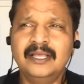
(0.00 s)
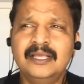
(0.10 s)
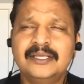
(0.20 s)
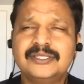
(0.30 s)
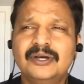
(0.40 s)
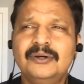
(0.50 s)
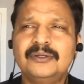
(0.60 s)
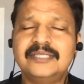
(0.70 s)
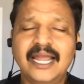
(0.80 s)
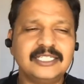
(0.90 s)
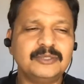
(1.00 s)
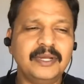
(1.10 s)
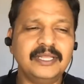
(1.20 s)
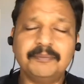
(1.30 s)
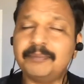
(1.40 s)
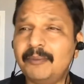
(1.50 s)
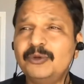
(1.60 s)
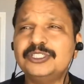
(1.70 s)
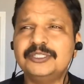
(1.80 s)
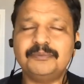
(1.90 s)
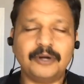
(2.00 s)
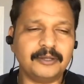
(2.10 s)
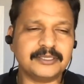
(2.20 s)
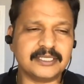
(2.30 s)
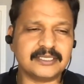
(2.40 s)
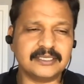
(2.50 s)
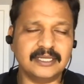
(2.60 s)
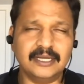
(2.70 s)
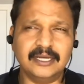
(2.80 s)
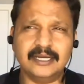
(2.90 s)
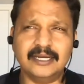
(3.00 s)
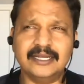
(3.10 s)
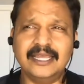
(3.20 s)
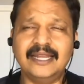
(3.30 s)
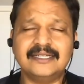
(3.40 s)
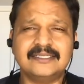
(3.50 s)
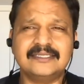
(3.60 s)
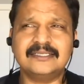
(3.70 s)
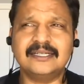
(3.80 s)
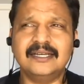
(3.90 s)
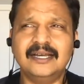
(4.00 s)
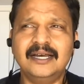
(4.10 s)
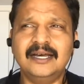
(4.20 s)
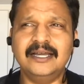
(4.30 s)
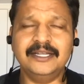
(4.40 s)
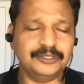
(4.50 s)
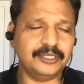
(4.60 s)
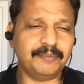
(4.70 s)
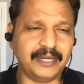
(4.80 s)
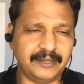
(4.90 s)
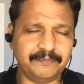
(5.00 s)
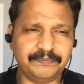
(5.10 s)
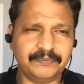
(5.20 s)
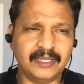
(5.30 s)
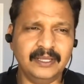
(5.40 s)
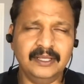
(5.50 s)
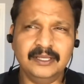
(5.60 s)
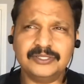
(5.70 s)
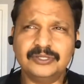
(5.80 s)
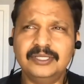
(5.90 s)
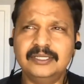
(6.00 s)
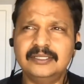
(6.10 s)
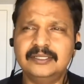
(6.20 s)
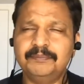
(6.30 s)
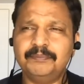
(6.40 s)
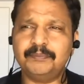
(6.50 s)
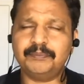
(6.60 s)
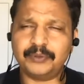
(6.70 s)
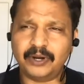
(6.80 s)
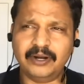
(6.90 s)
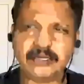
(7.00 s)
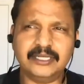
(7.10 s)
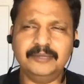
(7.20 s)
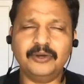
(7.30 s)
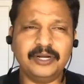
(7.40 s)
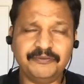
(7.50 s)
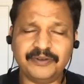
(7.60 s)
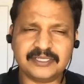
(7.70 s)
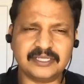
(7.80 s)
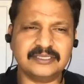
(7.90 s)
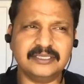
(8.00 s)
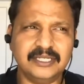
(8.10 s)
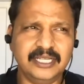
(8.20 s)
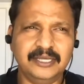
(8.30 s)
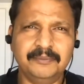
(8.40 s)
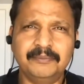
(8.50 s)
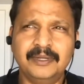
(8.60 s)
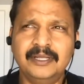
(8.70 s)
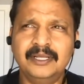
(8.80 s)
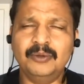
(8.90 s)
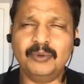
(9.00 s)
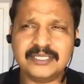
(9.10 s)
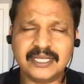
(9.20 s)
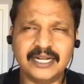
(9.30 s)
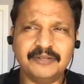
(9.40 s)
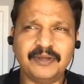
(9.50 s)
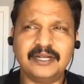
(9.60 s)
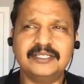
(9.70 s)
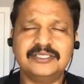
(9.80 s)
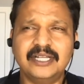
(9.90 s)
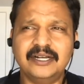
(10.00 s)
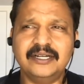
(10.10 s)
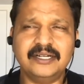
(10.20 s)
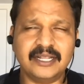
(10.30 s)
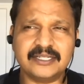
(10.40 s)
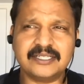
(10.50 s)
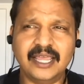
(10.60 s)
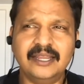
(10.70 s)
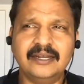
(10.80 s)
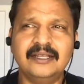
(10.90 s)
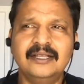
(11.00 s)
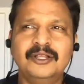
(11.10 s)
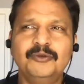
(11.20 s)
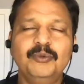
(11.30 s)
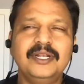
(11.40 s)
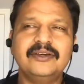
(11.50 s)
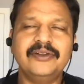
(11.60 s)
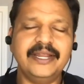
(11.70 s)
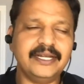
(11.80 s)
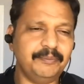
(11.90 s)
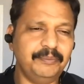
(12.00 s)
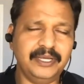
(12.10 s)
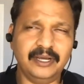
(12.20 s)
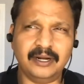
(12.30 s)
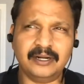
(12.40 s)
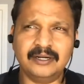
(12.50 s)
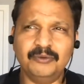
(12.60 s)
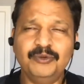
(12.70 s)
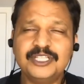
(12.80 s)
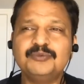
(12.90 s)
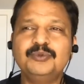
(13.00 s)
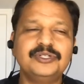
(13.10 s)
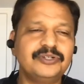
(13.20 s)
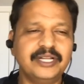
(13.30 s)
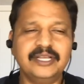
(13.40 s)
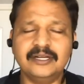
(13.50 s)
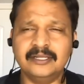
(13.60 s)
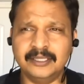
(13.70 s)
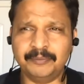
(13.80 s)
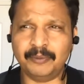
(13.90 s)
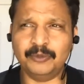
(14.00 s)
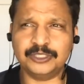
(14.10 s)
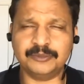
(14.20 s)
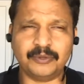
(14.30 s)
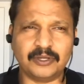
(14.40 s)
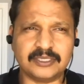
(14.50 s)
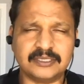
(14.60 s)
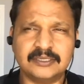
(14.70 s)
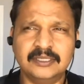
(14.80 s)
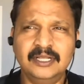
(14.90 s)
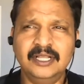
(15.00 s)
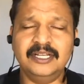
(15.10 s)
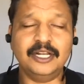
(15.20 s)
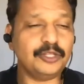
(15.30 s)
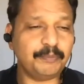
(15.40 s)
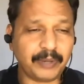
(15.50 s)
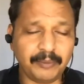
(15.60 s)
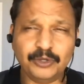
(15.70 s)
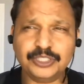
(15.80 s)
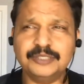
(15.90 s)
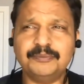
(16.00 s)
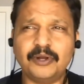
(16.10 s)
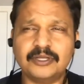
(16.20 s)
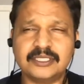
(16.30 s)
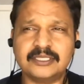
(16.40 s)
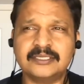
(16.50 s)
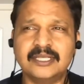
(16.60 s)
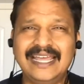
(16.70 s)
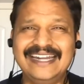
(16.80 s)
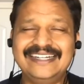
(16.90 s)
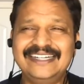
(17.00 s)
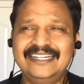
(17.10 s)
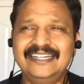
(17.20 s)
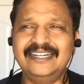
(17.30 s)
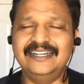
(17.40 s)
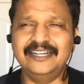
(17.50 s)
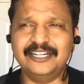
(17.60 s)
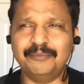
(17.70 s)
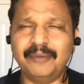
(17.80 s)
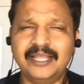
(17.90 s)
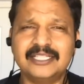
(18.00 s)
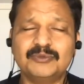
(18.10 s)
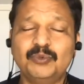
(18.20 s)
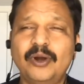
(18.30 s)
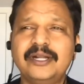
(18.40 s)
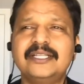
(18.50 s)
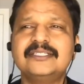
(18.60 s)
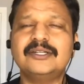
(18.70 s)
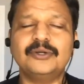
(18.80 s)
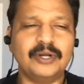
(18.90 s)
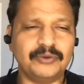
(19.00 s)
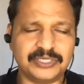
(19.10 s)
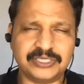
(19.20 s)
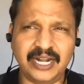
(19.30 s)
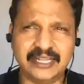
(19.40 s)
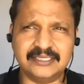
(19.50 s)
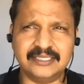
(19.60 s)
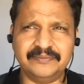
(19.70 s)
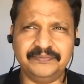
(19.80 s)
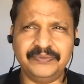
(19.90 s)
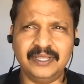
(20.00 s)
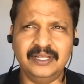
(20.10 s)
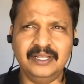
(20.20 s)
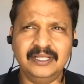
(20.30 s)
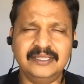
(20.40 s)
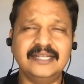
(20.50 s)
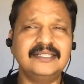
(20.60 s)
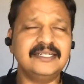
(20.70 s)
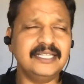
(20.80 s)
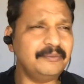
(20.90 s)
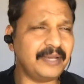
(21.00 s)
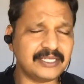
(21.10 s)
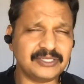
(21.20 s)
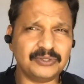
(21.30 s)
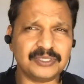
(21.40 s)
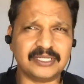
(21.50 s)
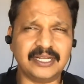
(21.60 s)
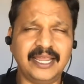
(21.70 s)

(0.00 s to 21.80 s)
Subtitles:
So that's when the promotion process gets into the play. So the product team or infrastructure team, once the artifact is generated and signed, will create a PR which would trigger the promotion process. Now the promotion process determines what is the rollout strategy that the team has chosen.